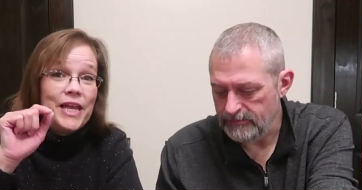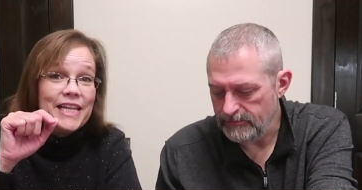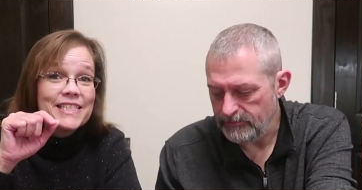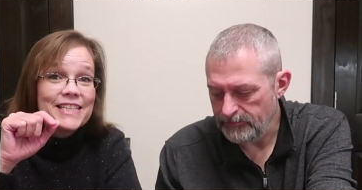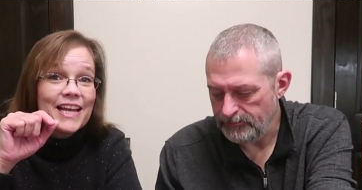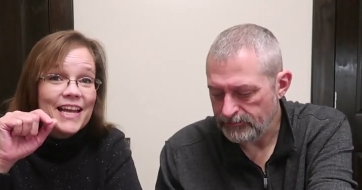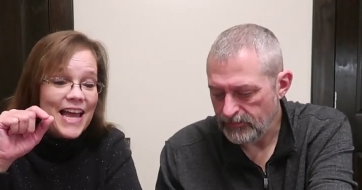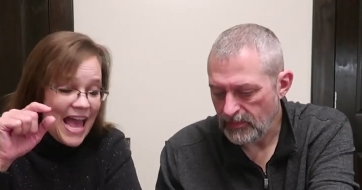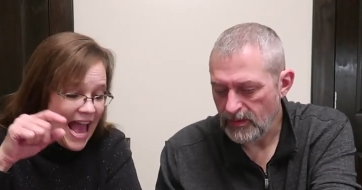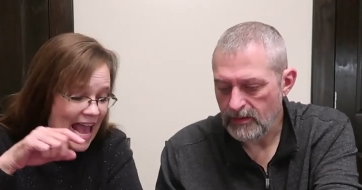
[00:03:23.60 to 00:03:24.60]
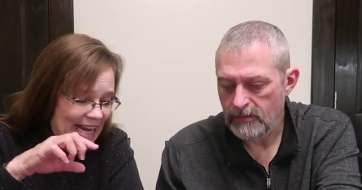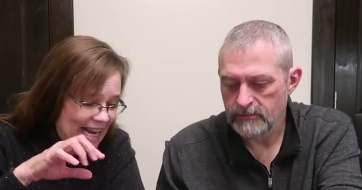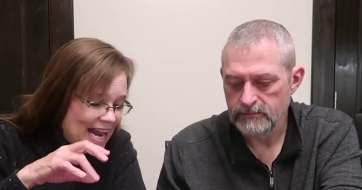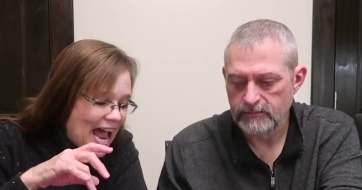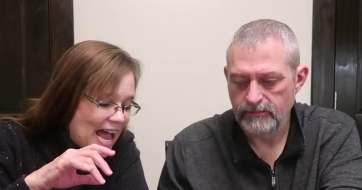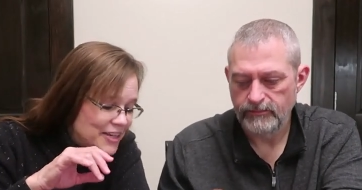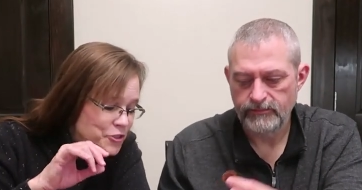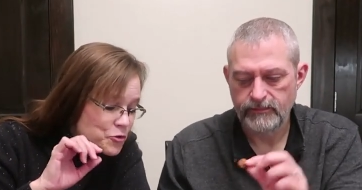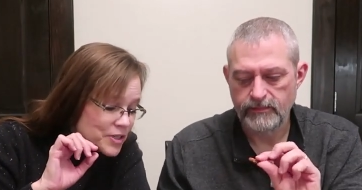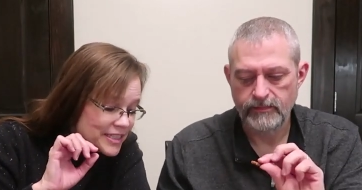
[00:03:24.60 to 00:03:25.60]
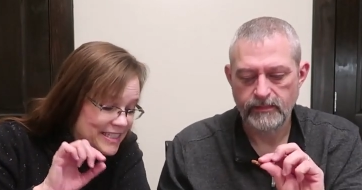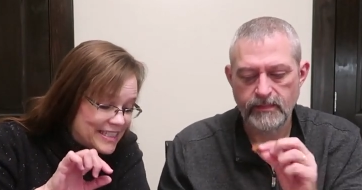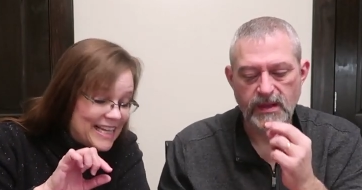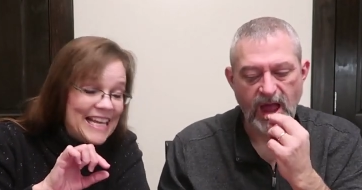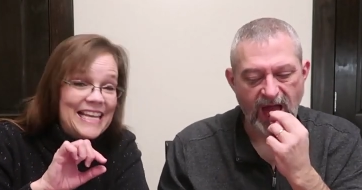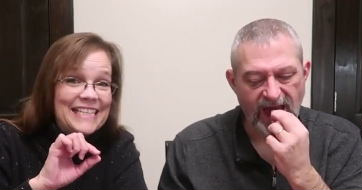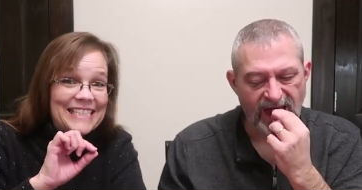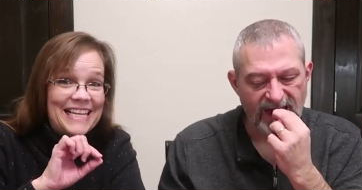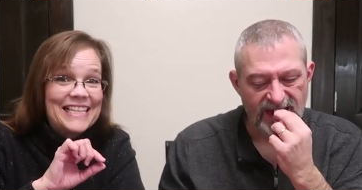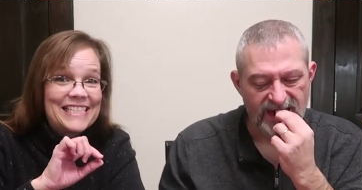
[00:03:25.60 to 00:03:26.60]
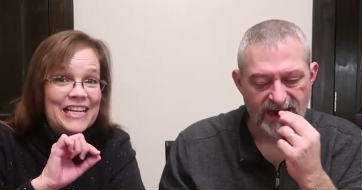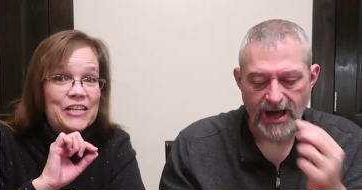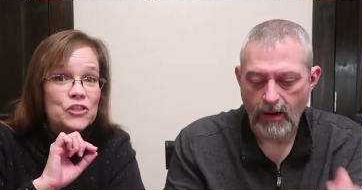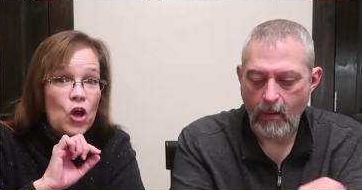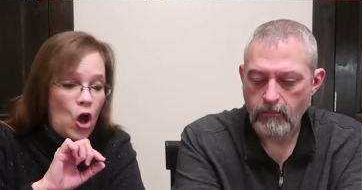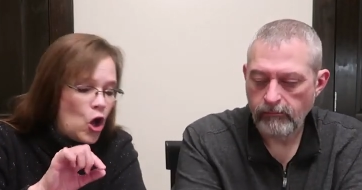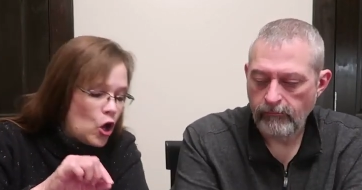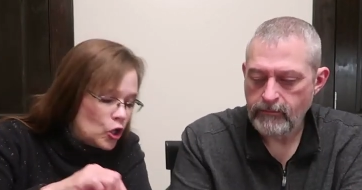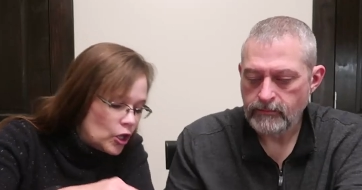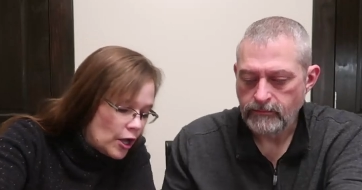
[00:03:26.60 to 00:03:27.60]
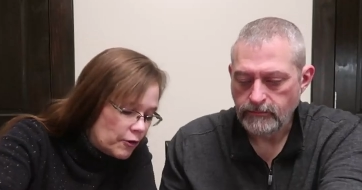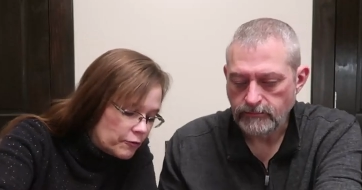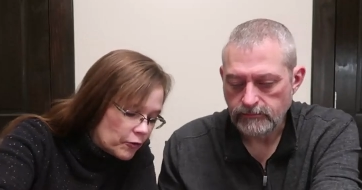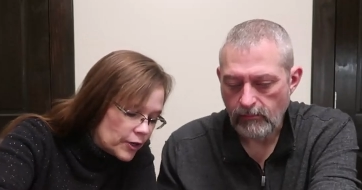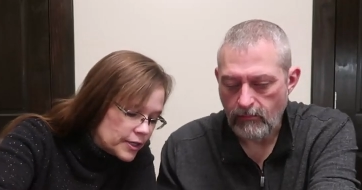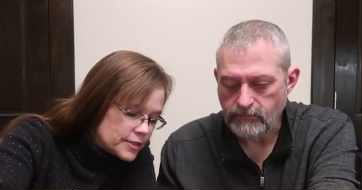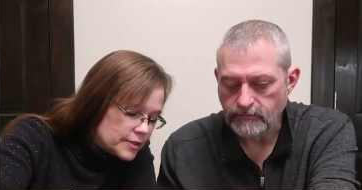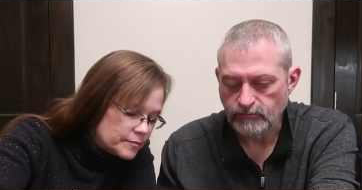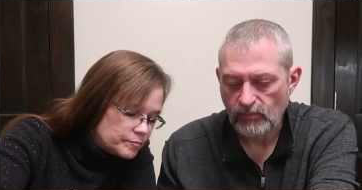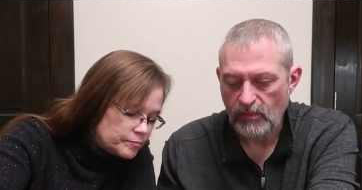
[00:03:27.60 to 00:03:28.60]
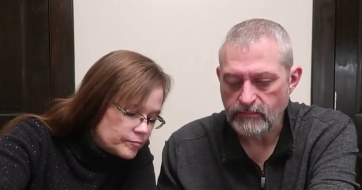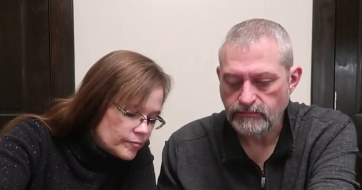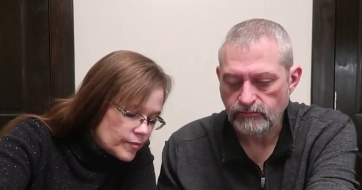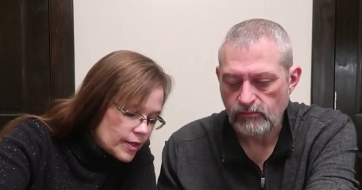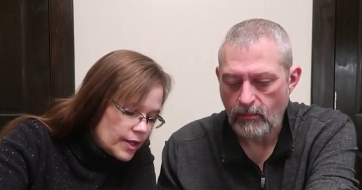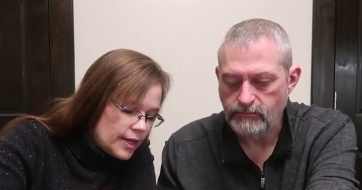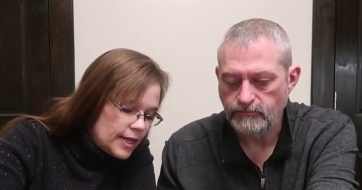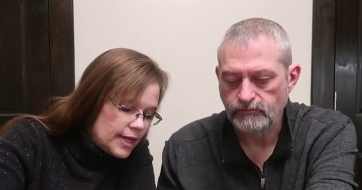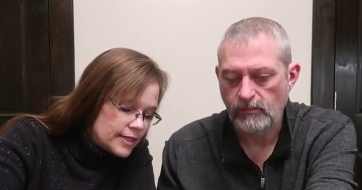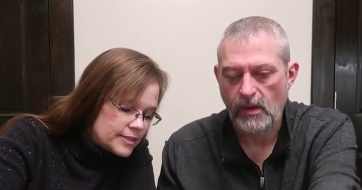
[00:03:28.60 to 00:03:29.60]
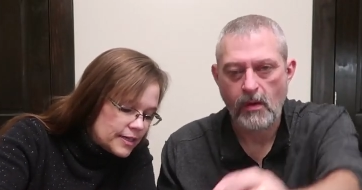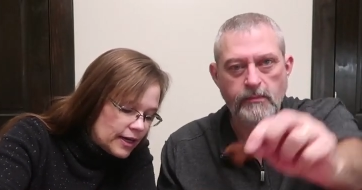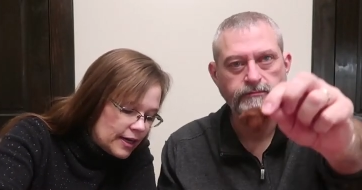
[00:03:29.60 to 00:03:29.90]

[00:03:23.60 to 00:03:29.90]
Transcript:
Speaker 1: pizza, and it has, you can see seasonings all over it. It's